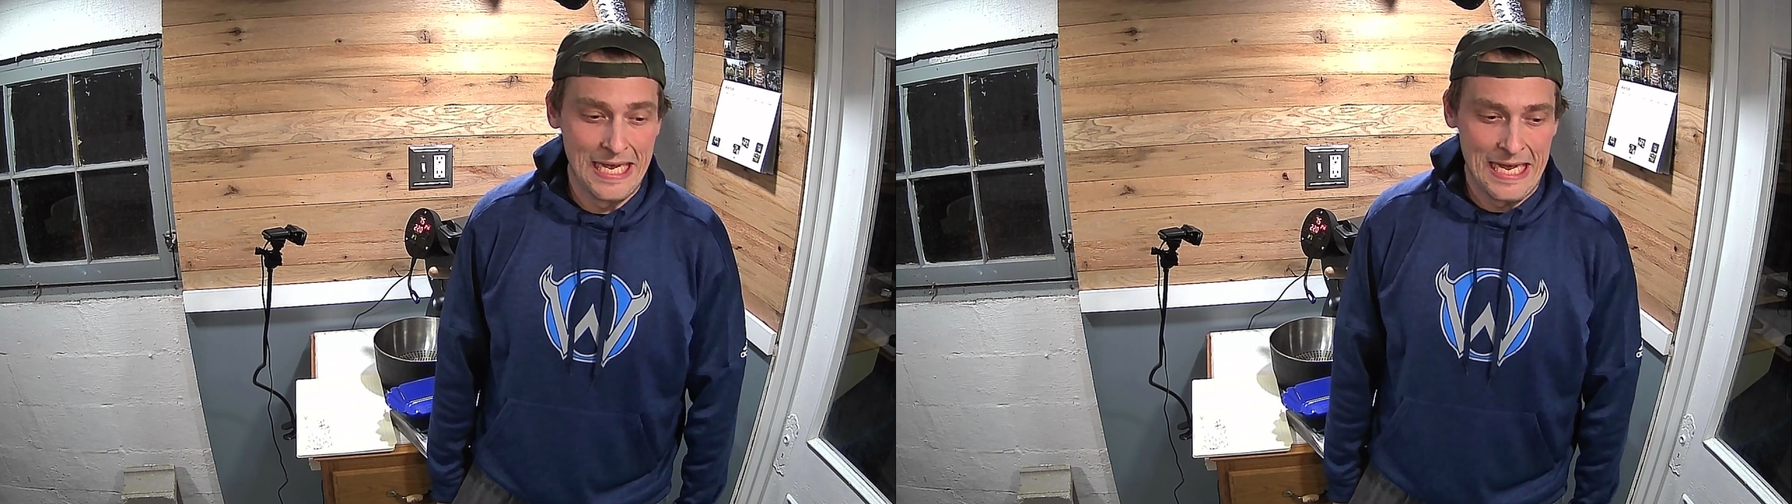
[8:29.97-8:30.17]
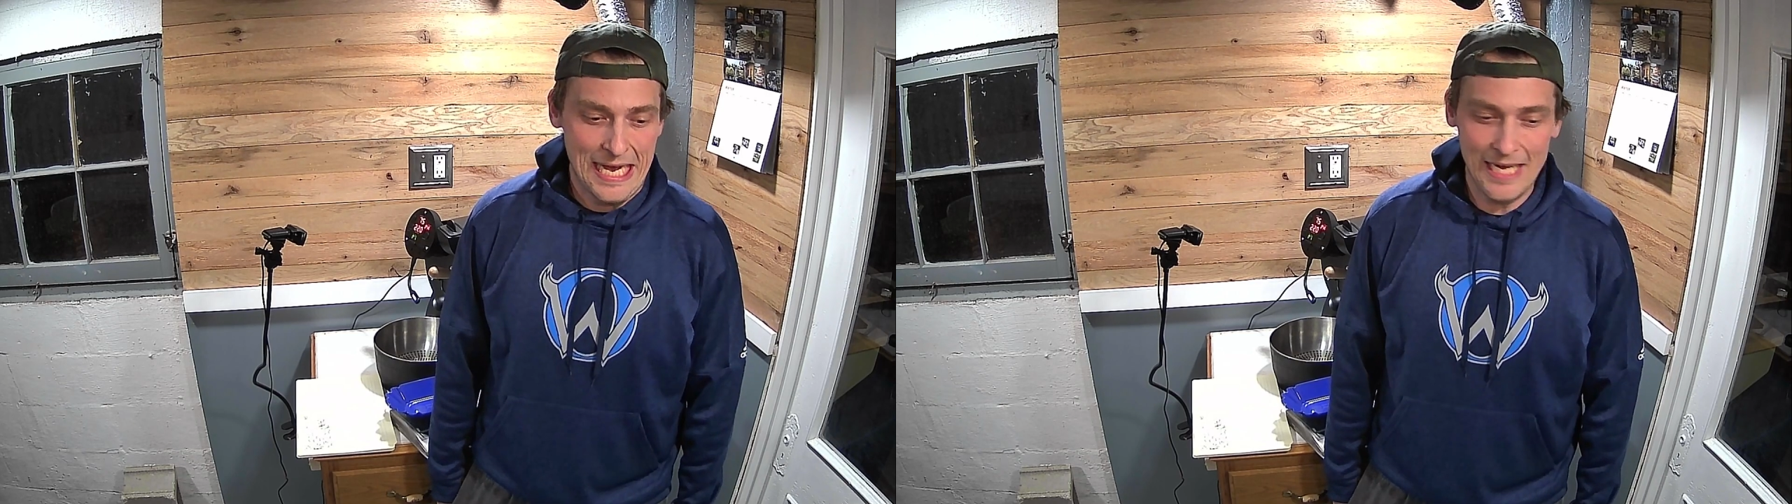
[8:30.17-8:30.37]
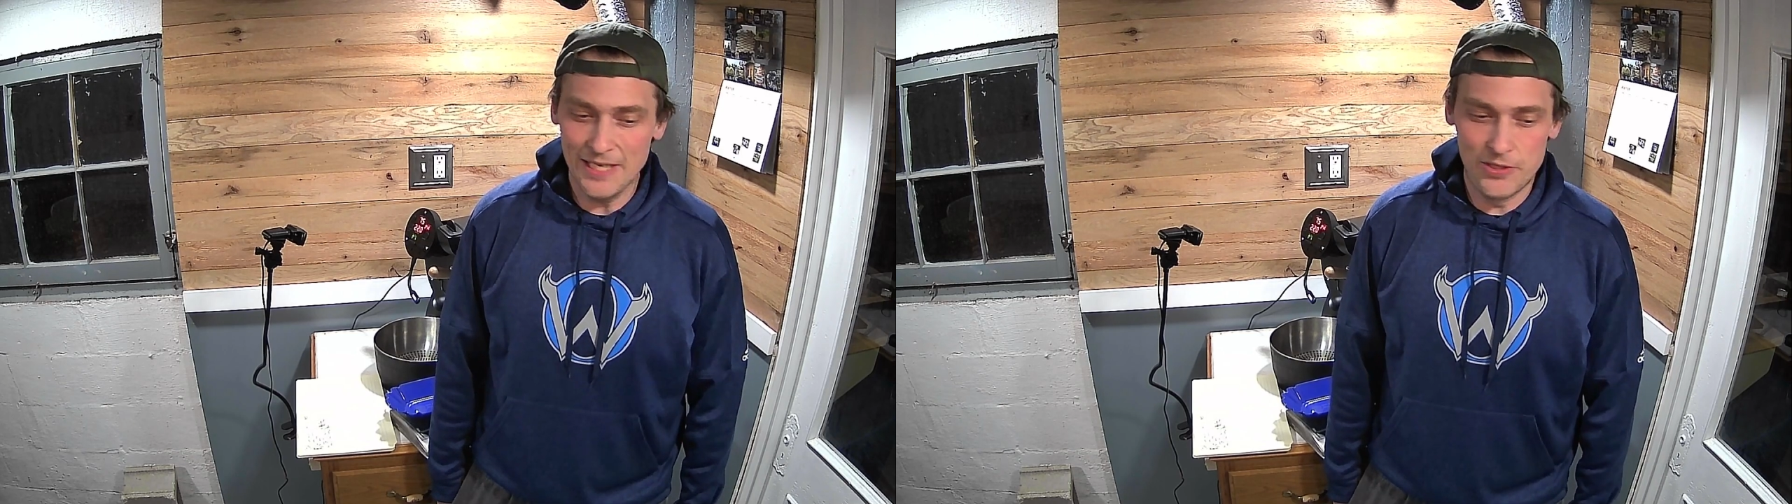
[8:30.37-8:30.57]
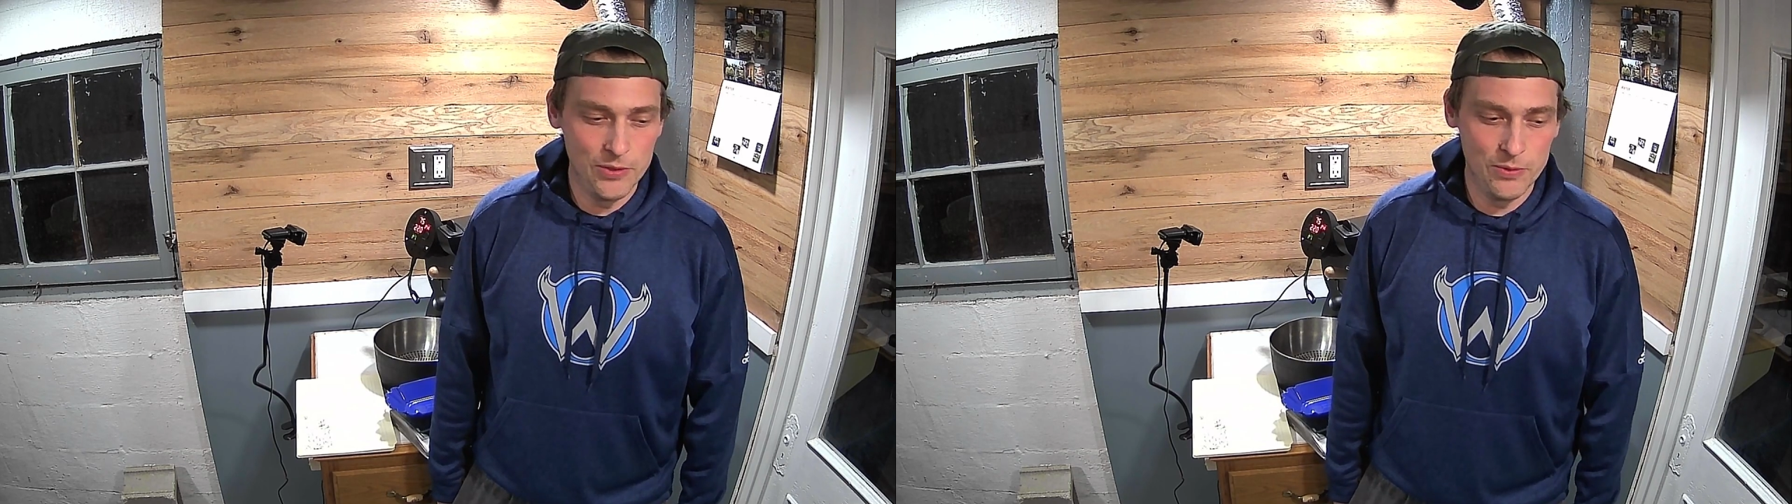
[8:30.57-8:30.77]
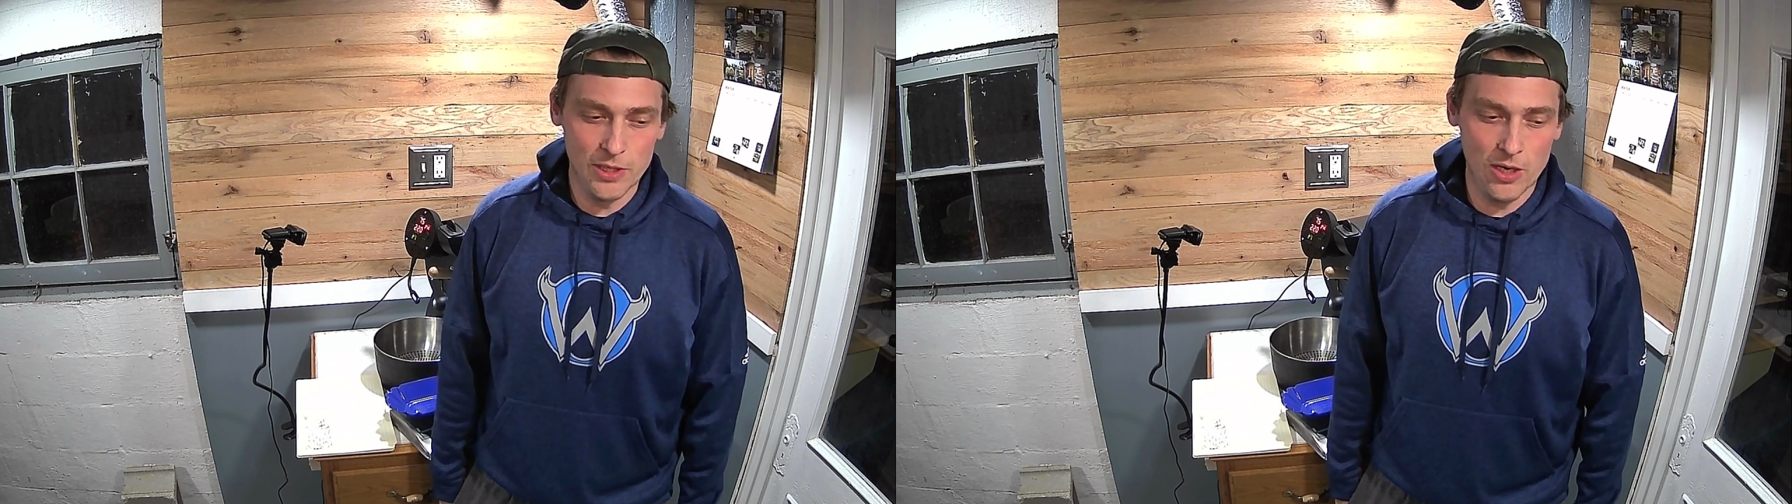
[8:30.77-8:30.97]
I do
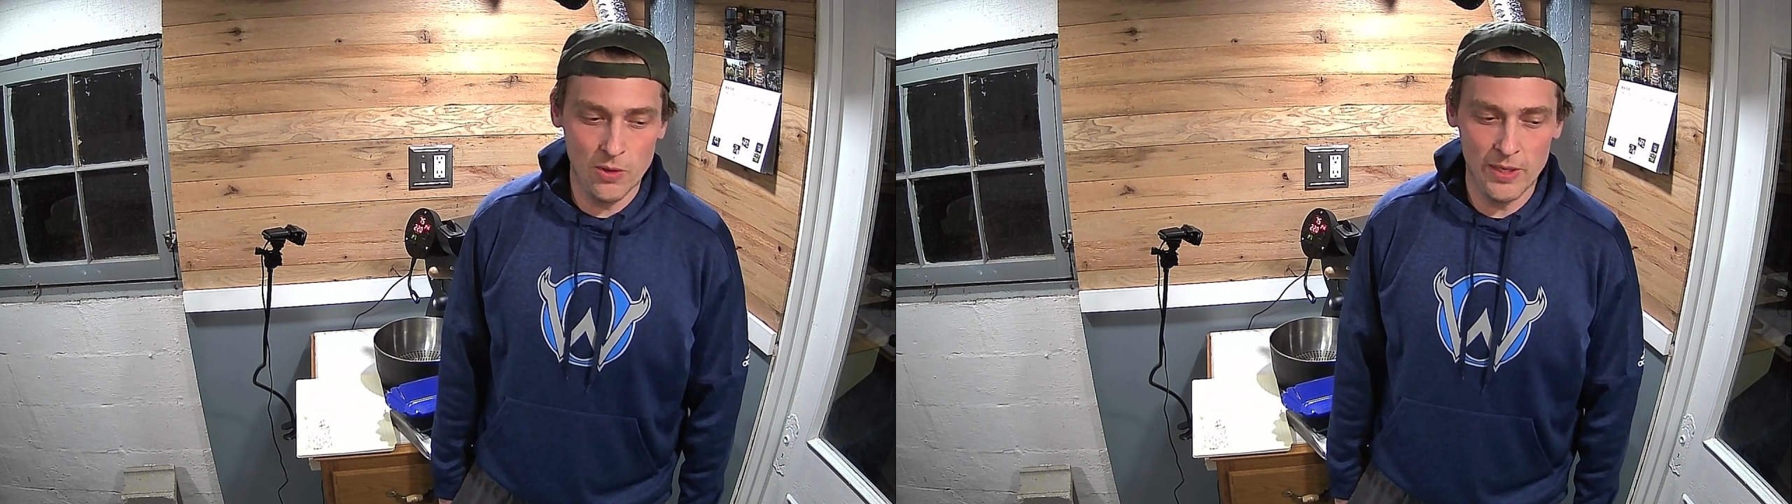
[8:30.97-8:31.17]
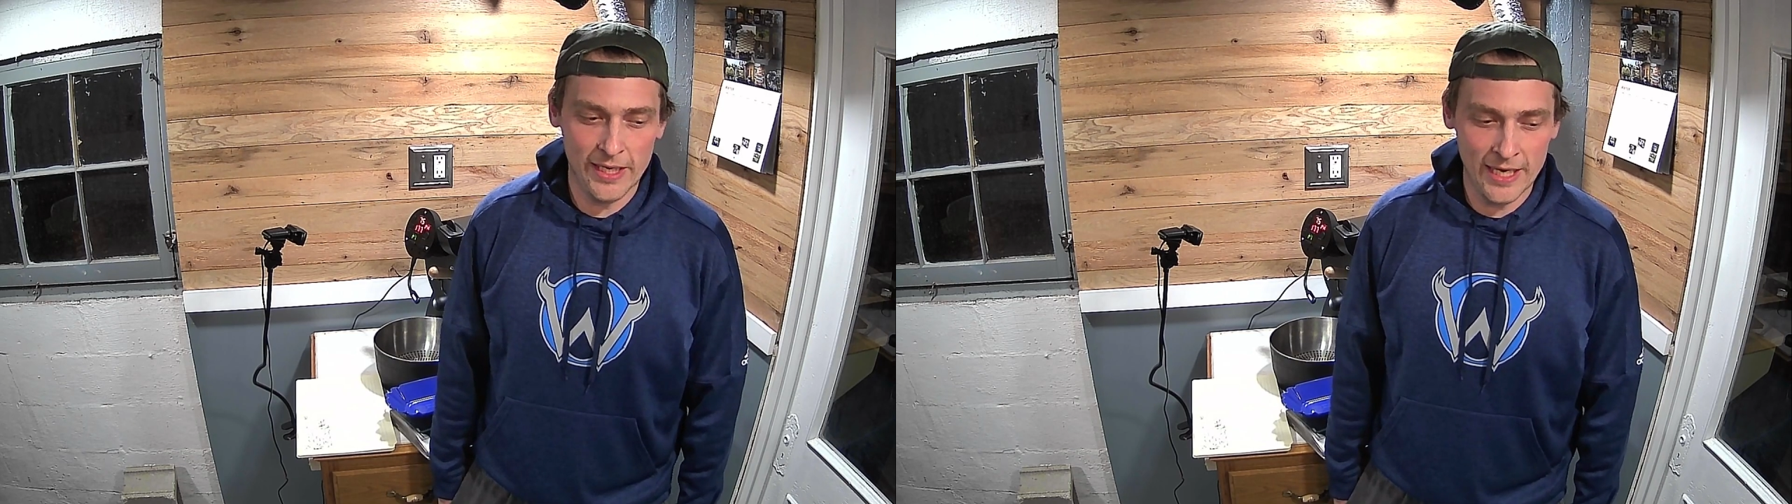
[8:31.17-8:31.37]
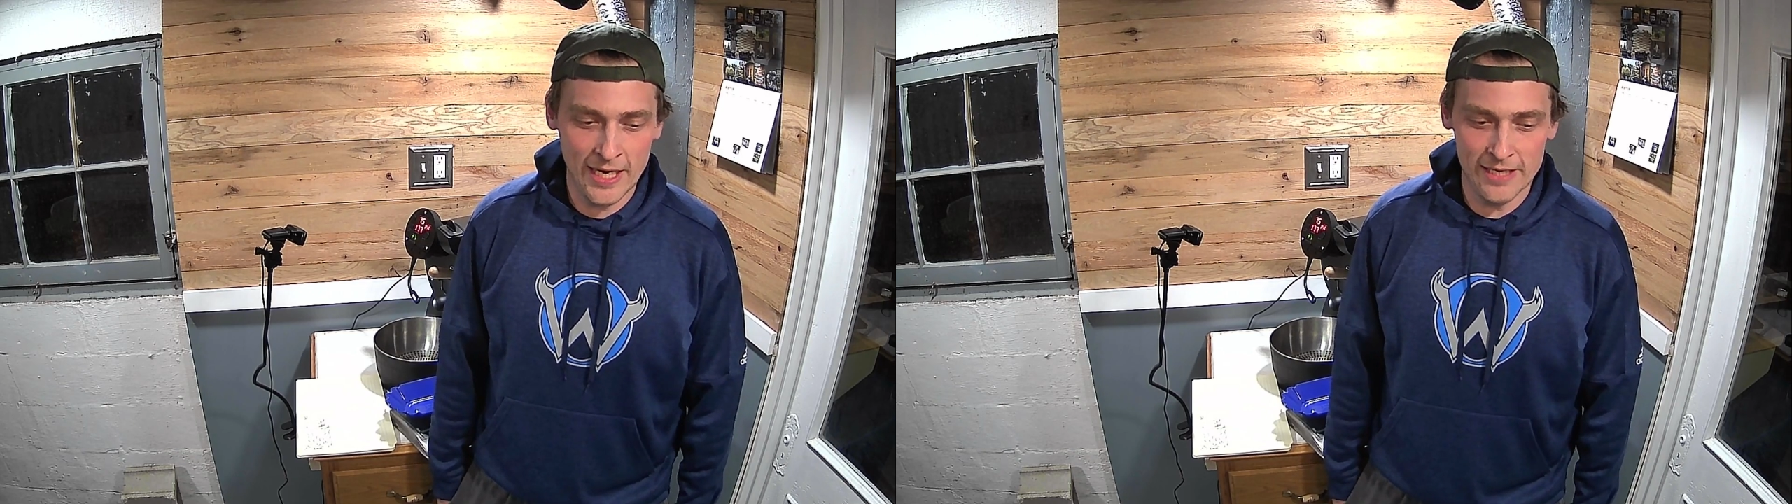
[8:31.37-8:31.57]
know it kind